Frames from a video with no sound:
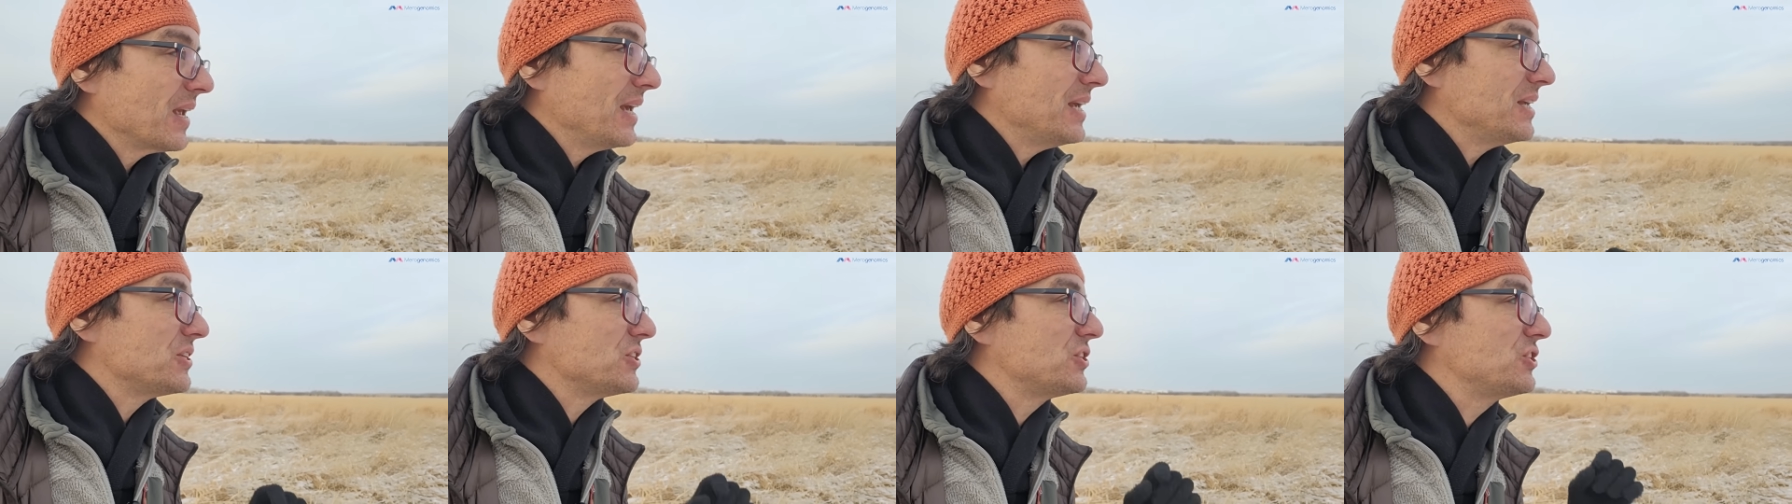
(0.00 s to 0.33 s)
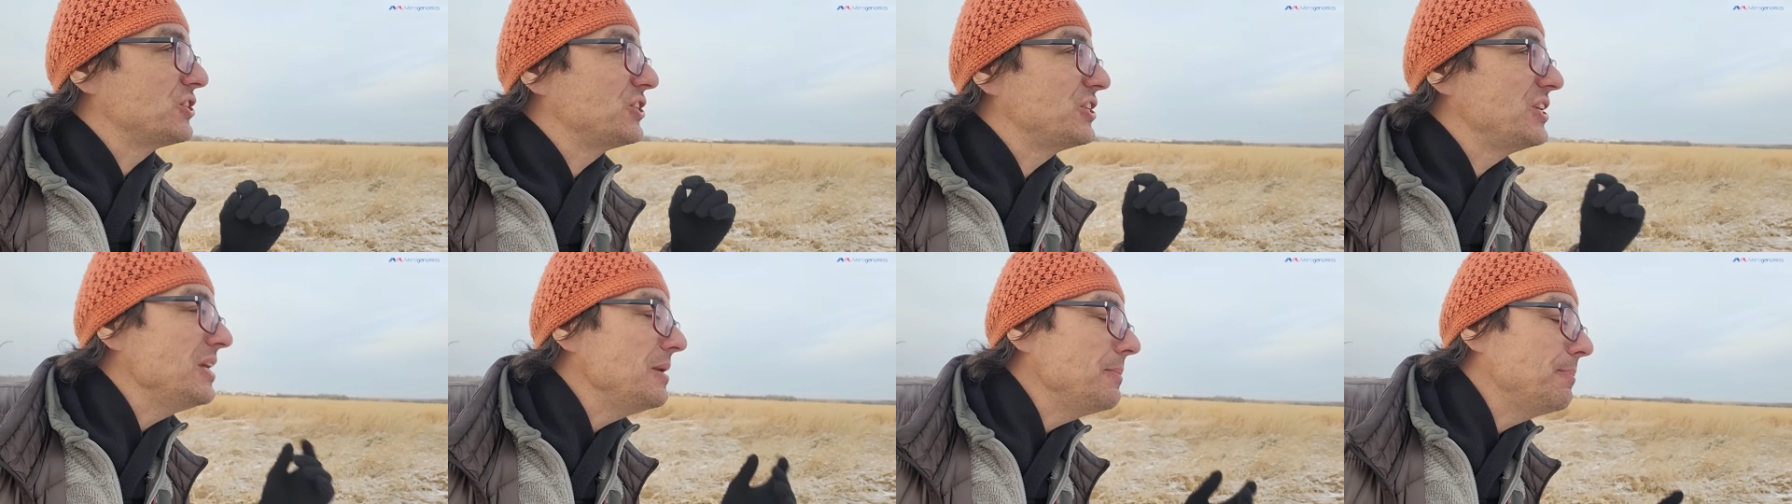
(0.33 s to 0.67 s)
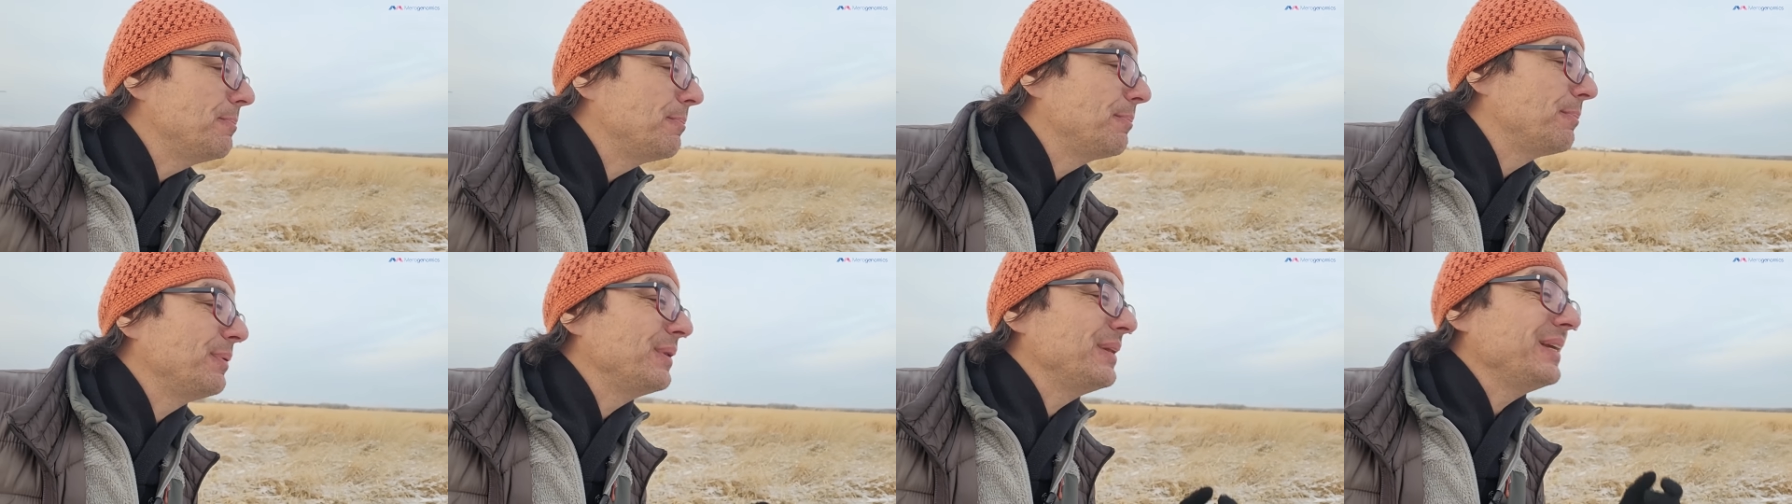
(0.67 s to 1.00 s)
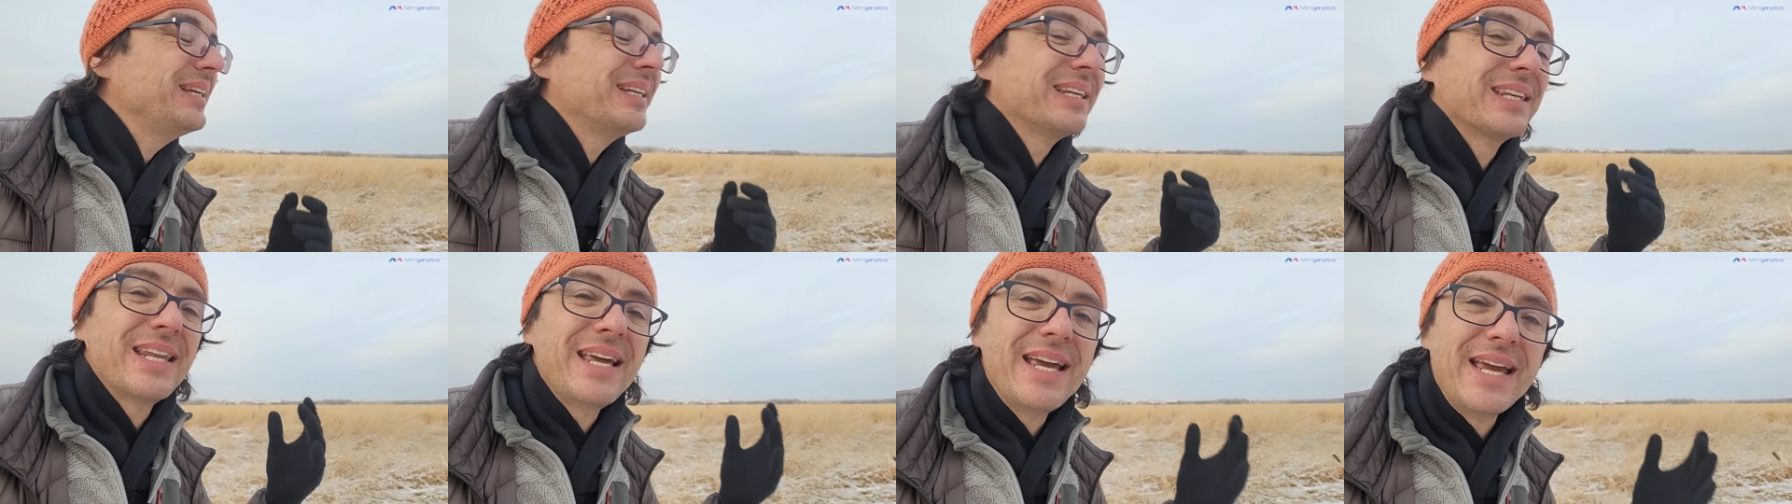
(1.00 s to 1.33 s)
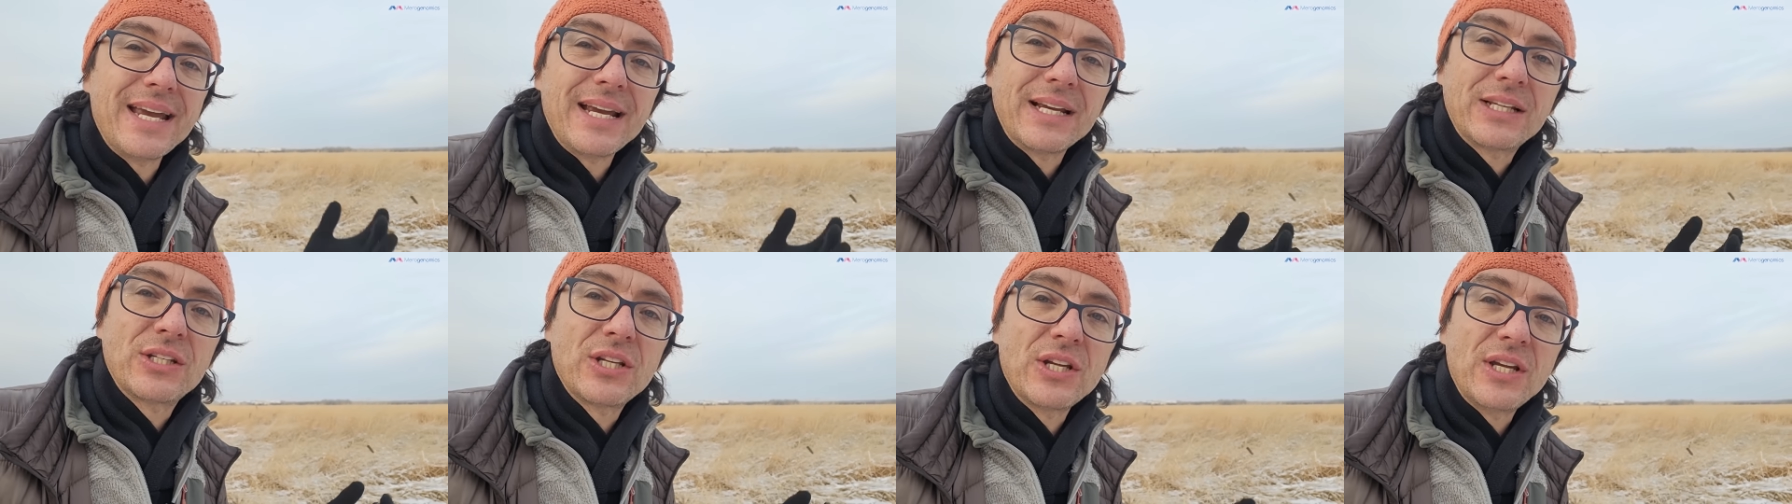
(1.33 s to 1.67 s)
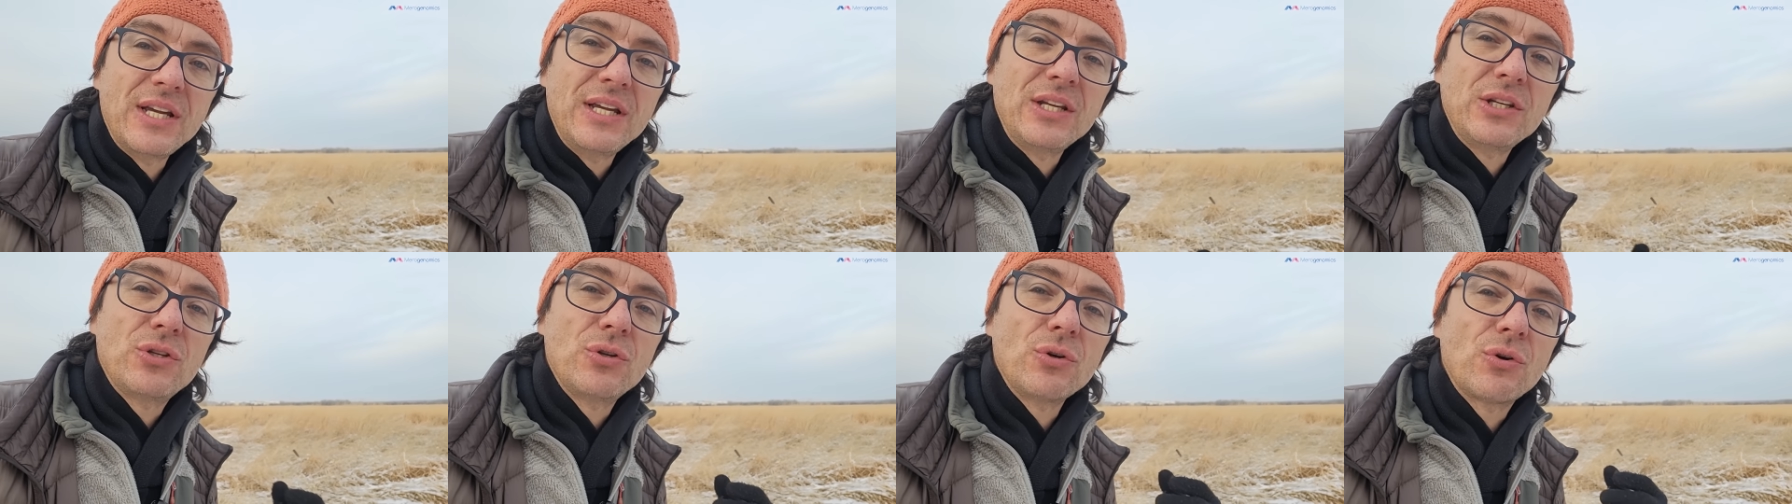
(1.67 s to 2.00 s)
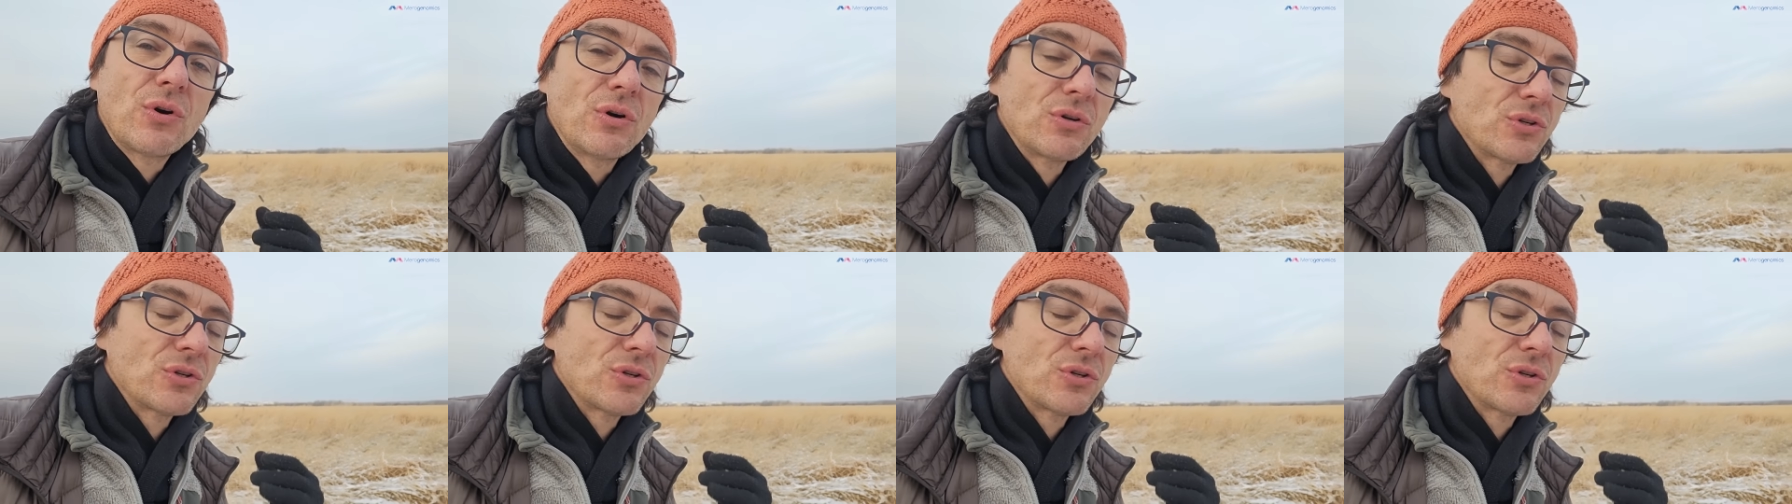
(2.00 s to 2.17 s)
is deeply linked into